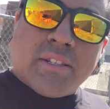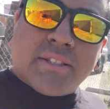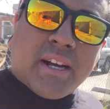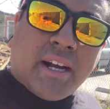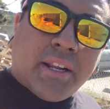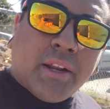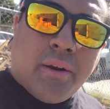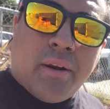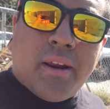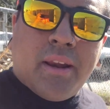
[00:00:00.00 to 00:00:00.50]

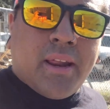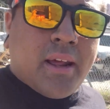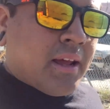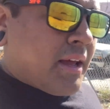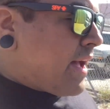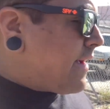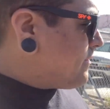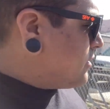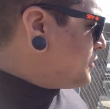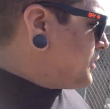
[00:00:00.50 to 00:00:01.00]
dyno today.
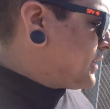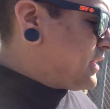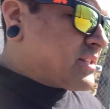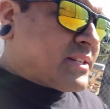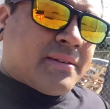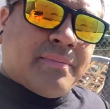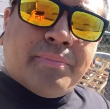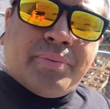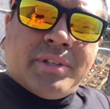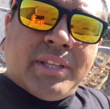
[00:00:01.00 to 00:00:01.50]
Everything is
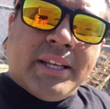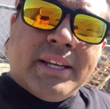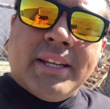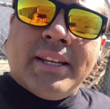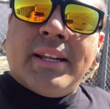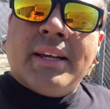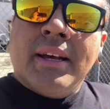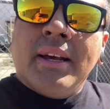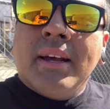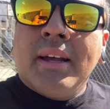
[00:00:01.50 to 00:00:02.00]
complete
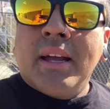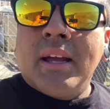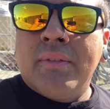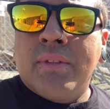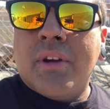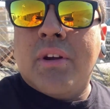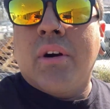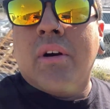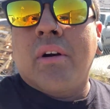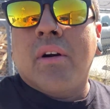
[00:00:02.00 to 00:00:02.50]
in the
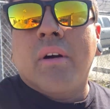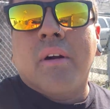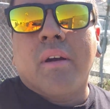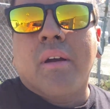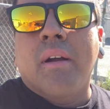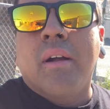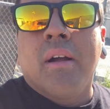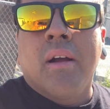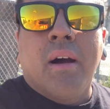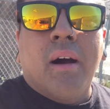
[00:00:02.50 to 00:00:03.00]
car.
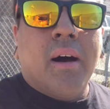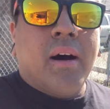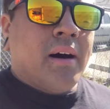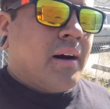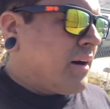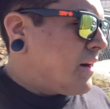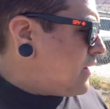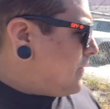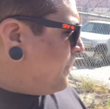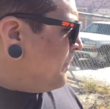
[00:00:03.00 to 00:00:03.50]

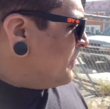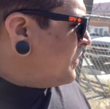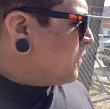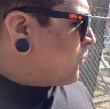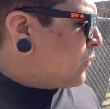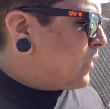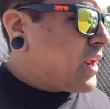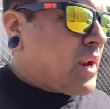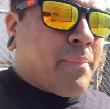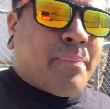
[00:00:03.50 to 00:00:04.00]
We
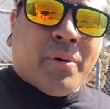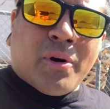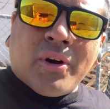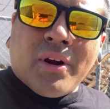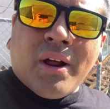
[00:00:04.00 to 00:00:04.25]
got to burn